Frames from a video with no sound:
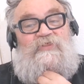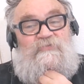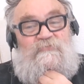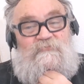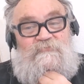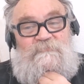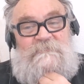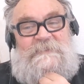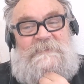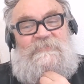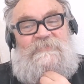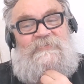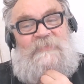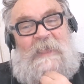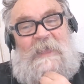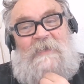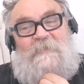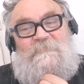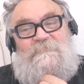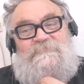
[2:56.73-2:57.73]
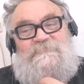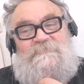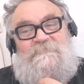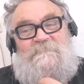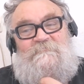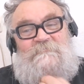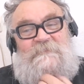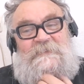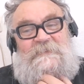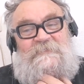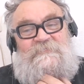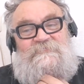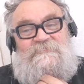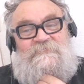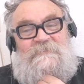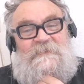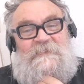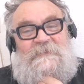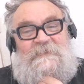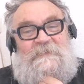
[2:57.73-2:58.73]
3000
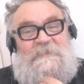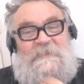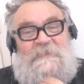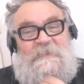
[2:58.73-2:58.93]
BC.